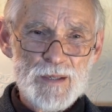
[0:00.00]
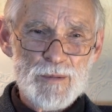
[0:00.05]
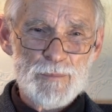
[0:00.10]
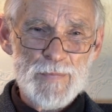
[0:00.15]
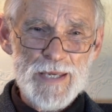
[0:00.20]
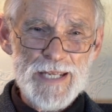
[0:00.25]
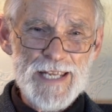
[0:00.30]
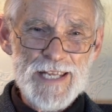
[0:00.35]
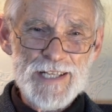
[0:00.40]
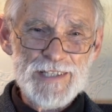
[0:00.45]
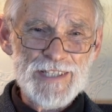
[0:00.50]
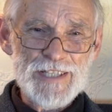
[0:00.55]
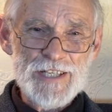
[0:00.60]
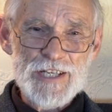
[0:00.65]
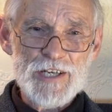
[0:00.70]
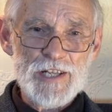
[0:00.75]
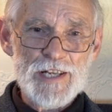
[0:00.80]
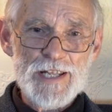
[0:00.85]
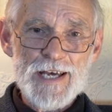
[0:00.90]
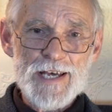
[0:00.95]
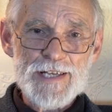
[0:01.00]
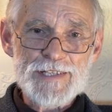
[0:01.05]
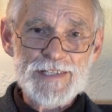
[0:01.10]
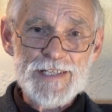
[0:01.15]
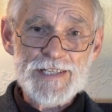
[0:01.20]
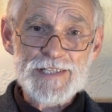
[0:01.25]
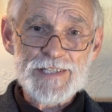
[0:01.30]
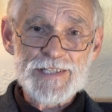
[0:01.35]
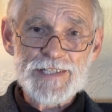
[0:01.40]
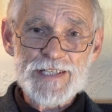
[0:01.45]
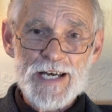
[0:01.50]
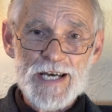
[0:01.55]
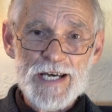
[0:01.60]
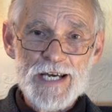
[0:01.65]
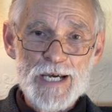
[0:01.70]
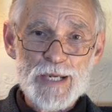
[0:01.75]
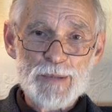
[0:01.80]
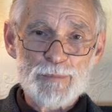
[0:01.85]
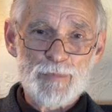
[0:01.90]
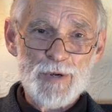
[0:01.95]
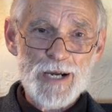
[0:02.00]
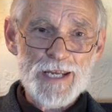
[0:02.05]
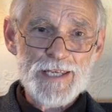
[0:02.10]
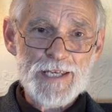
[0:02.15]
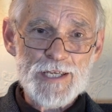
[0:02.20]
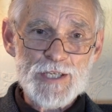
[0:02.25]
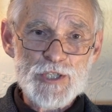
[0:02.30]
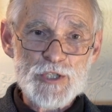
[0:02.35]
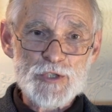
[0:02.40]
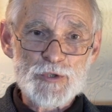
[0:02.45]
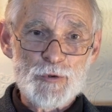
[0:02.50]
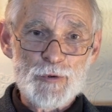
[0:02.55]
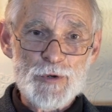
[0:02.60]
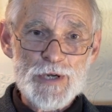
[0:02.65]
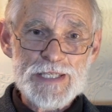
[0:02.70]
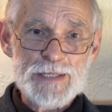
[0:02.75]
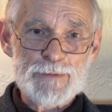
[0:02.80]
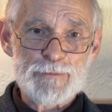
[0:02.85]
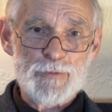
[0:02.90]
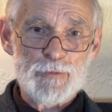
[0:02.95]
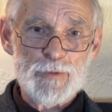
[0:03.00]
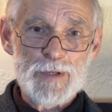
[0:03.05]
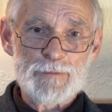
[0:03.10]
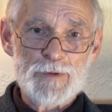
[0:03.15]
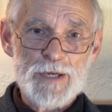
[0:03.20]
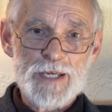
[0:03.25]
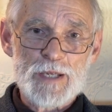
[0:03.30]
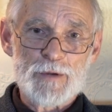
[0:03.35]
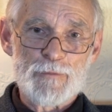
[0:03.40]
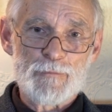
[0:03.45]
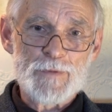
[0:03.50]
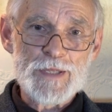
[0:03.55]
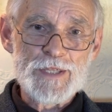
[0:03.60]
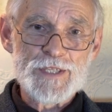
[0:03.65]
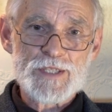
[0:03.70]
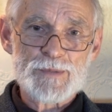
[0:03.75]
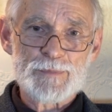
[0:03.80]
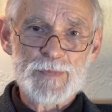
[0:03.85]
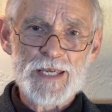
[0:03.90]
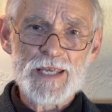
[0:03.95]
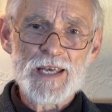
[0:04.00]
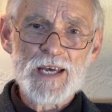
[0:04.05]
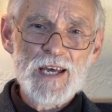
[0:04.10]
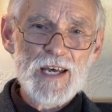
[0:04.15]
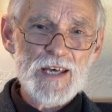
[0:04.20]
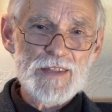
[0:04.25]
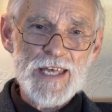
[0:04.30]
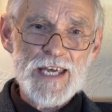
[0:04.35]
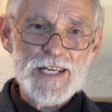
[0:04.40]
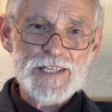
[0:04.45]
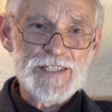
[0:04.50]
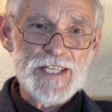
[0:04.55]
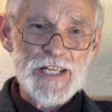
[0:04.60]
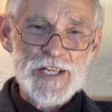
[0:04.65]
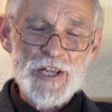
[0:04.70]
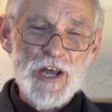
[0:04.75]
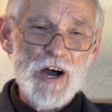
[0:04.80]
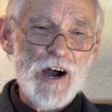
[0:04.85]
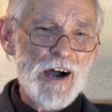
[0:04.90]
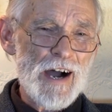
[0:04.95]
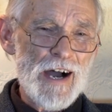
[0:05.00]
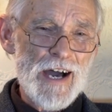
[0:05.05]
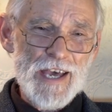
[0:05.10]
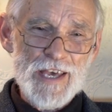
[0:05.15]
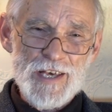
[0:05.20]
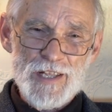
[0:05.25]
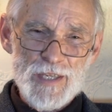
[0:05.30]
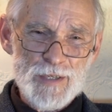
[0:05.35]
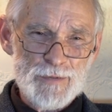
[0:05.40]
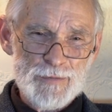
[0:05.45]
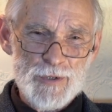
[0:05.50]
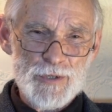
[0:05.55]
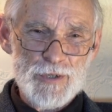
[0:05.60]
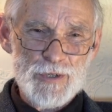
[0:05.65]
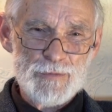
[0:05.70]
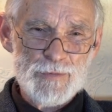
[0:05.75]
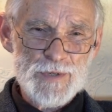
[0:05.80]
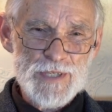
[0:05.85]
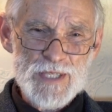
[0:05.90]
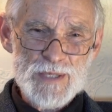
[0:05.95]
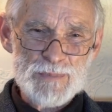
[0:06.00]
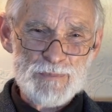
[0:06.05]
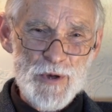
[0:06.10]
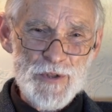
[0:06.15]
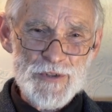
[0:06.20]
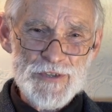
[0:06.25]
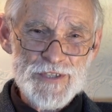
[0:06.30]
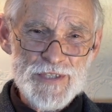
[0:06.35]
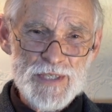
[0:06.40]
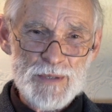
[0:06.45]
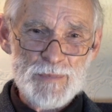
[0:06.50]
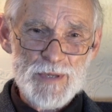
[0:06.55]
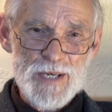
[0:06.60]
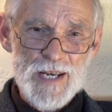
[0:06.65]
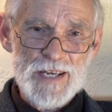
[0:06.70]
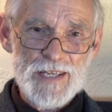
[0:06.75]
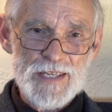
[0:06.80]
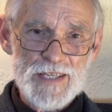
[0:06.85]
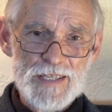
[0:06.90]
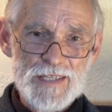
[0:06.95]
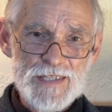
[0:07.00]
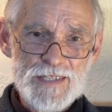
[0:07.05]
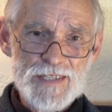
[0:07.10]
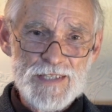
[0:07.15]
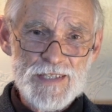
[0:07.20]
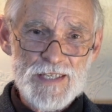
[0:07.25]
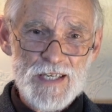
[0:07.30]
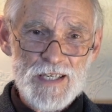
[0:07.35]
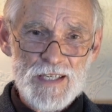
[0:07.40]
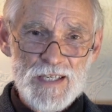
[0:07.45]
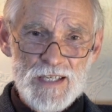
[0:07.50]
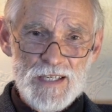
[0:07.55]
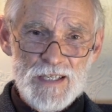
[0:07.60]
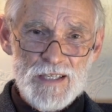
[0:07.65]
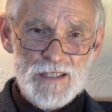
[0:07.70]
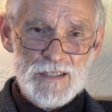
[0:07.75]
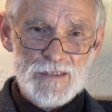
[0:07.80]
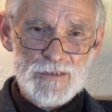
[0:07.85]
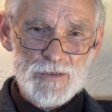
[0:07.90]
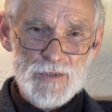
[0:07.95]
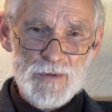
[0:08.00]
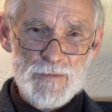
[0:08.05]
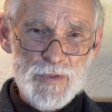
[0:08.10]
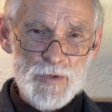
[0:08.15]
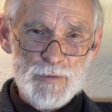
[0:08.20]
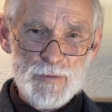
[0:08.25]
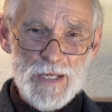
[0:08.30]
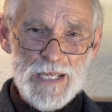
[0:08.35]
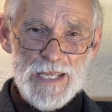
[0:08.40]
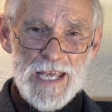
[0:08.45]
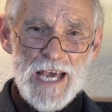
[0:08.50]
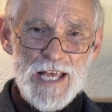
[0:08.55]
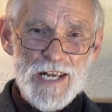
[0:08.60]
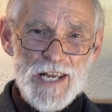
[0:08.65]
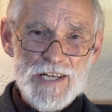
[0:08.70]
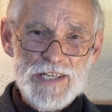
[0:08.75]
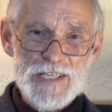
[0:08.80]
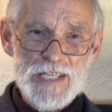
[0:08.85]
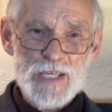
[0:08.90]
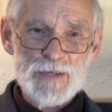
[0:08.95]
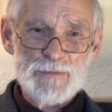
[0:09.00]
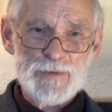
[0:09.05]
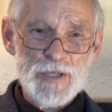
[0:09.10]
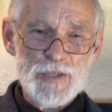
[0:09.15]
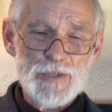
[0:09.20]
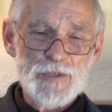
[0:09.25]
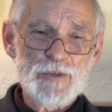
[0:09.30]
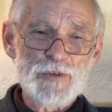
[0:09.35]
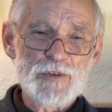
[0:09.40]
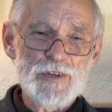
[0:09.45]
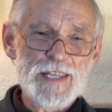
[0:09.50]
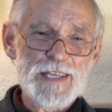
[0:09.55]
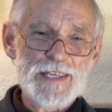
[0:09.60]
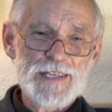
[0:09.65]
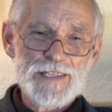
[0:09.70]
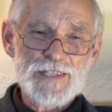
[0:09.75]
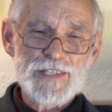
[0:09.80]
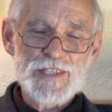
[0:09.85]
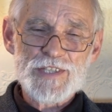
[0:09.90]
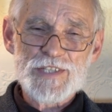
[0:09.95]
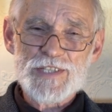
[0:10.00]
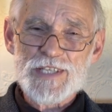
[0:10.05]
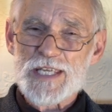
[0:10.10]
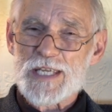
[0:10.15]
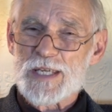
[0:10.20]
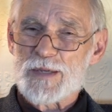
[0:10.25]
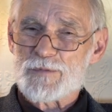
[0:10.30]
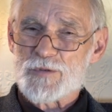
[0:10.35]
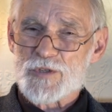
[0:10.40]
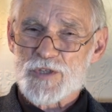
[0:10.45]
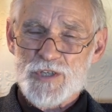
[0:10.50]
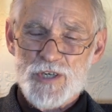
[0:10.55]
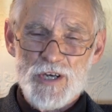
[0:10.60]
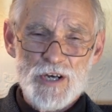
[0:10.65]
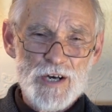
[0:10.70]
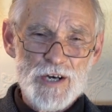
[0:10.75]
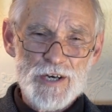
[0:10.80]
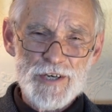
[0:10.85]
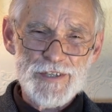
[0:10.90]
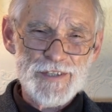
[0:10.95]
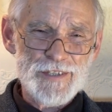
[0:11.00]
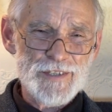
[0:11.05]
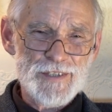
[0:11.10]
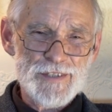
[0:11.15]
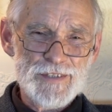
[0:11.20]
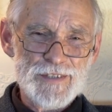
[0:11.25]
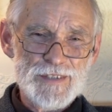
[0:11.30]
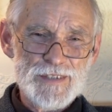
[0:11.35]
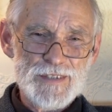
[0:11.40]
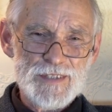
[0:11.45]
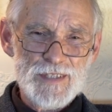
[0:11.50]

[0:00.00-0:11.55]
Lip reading: Many clinical hours listening to heartbreaking stories have forever convinced me that denial of her responsibilities or of the reality of a newly conceived child,